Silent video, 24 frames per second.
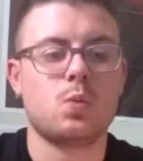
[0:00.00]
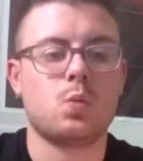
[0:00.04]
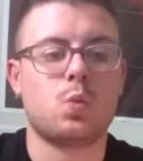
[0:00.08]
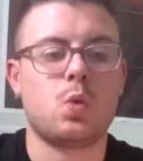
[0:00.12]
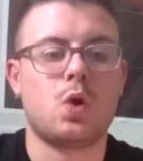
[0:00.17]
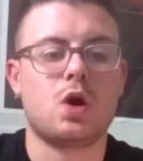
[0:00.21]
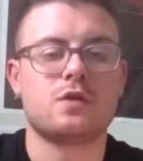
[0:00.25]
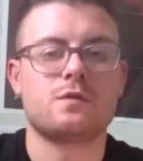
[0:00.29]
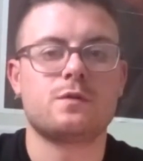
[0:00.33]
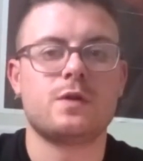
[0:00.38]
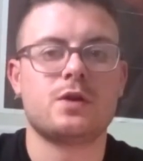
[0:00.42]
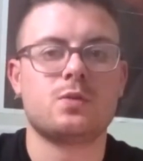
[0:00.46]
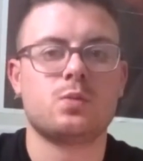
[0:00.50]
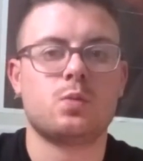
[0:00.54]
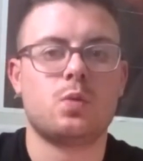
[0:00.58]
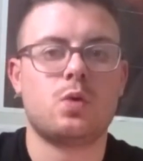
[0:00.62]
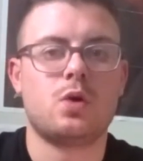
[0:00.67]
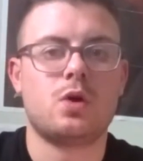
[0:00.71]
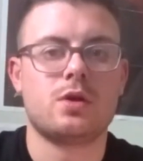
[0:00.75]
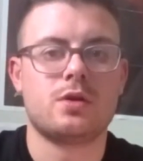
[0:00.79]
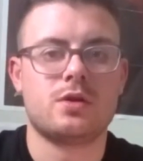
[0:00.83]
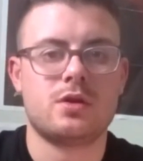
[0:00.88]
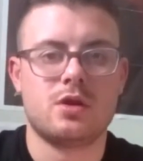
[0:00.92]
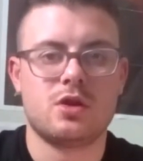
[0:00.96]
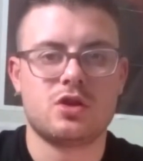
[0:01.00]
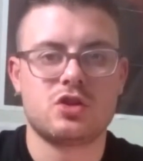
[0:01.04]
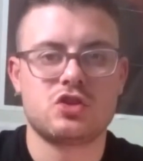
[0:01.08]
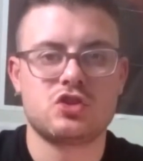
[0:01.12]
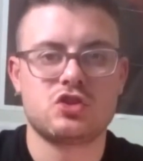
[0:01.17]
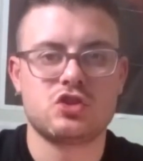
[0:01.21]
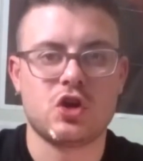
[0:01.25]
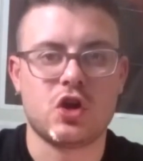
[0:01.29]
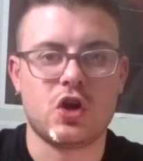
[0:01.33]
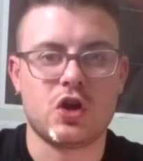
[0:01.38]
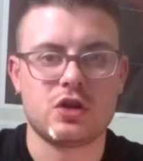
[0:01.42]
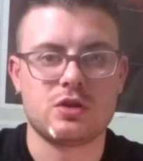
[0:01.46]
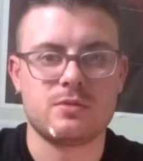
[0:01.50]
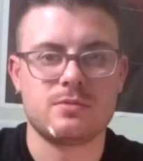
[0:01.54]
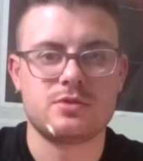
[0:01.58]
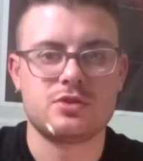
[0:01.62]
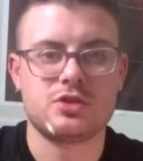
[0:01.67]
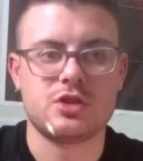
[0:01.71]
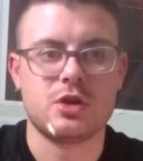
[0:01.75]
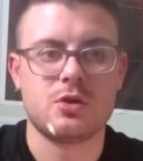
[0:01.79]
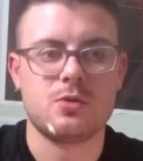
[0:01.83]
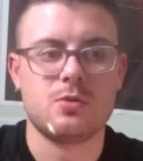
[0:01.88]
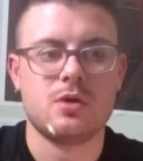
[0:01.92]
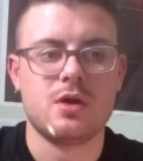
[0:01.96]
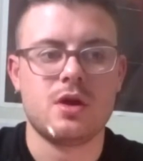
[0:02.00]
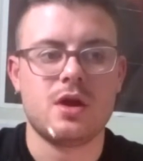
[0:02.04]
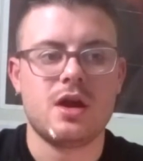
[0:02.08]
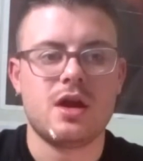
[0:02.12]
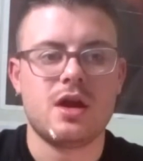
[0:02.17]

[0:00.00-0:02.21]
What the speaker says: Watford 1, Tottenham 2.